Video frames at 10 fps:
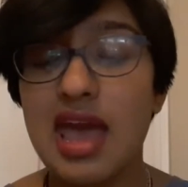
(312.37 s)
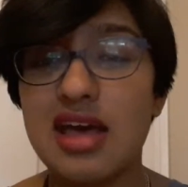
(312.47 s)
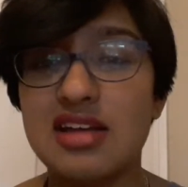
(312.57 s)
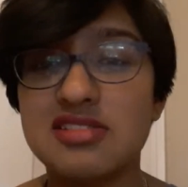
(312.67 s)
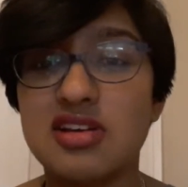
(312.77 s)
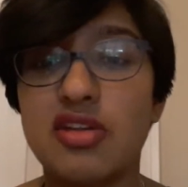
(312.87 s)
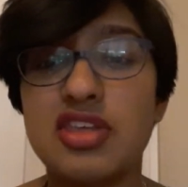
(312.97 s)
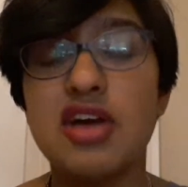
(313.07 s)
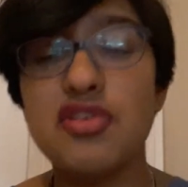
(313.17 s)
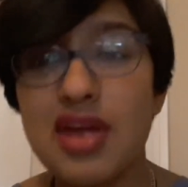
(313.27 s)
And on
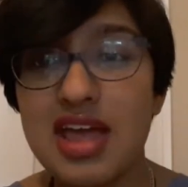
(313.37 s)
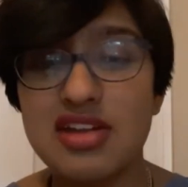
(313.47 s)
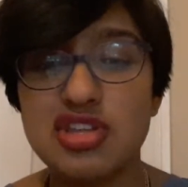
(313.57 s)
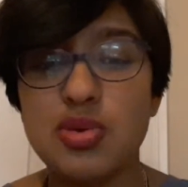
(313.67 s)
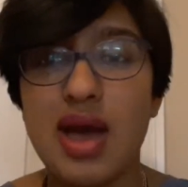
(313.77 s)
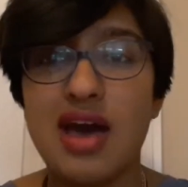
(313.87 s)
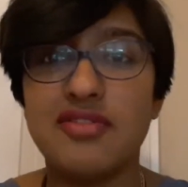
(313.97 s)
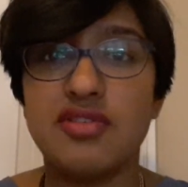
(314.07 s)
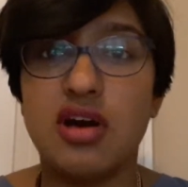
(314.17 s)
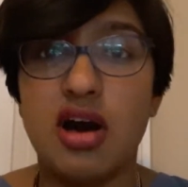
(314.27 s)
the other hand, you
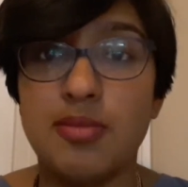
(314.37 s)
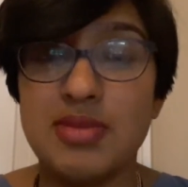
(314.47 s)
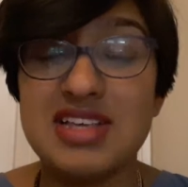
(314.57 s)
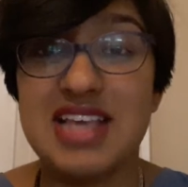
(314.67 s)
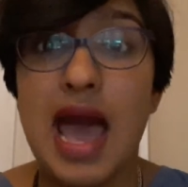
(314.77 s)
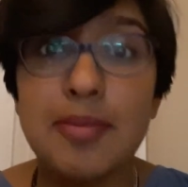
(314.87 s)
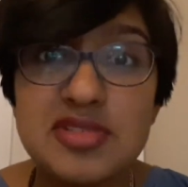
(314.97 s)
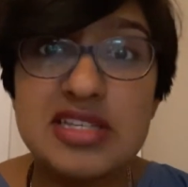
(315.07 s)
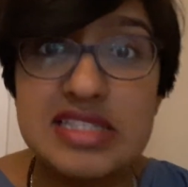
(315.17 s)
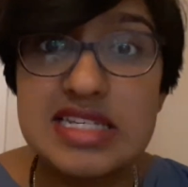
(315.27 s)
have his
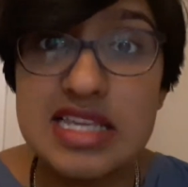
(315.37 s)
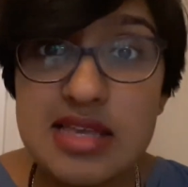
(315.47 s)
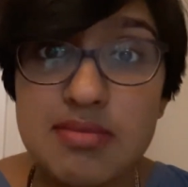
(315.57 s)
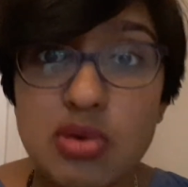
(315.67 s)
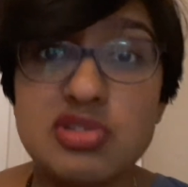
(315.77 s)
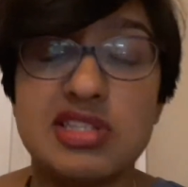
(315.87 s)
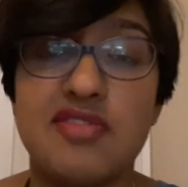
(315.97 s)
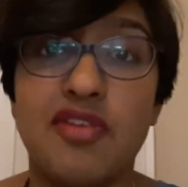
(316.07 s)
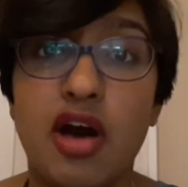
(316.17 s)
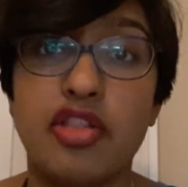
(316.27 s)
absentee, mostly
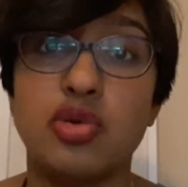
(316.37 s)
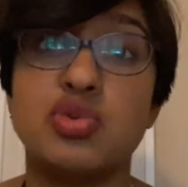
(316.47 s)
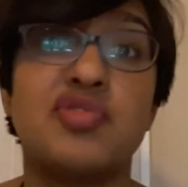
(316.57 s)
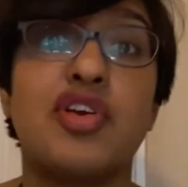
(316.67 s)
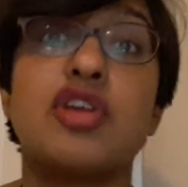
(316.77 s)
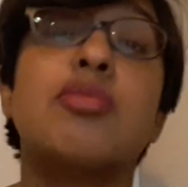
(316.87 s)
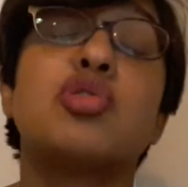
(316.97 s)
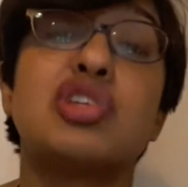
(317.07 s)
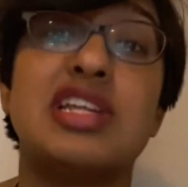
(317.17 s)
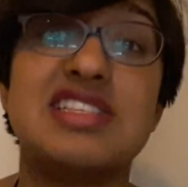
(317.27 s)
father, who's very
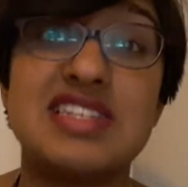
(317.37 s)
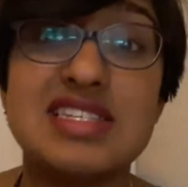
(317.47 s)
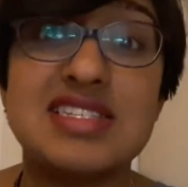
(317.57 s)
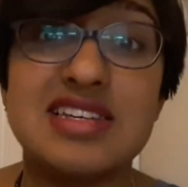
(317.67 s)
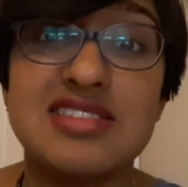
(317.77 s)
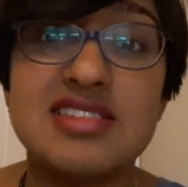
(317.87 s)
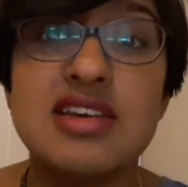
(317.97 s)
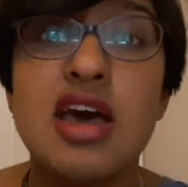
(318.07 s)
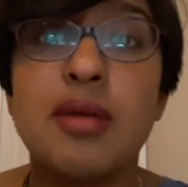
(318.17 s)
emotionally distant,